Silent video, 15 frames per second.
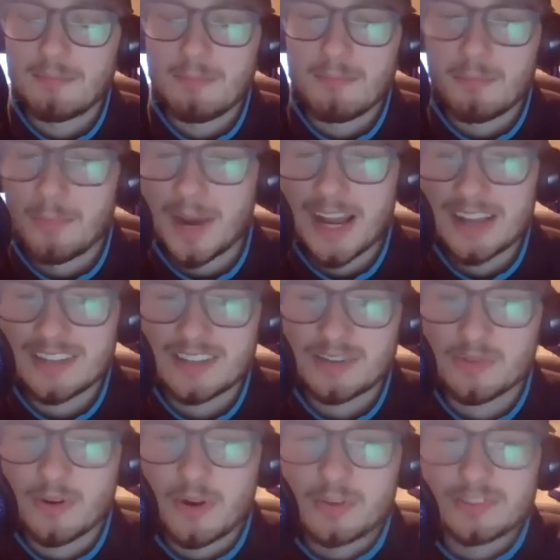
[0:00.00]
Mice,
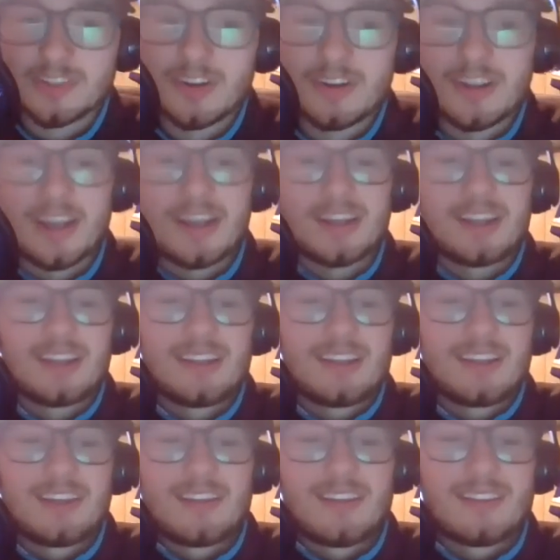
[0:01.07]
gross. Okay,
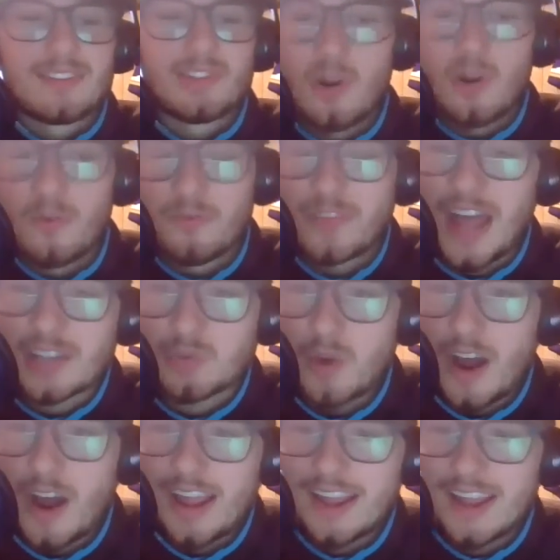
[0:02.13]
so that's
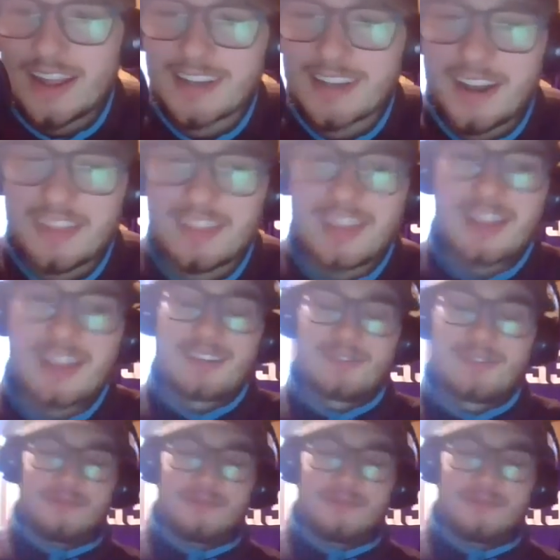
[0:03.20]
why it's not a thing.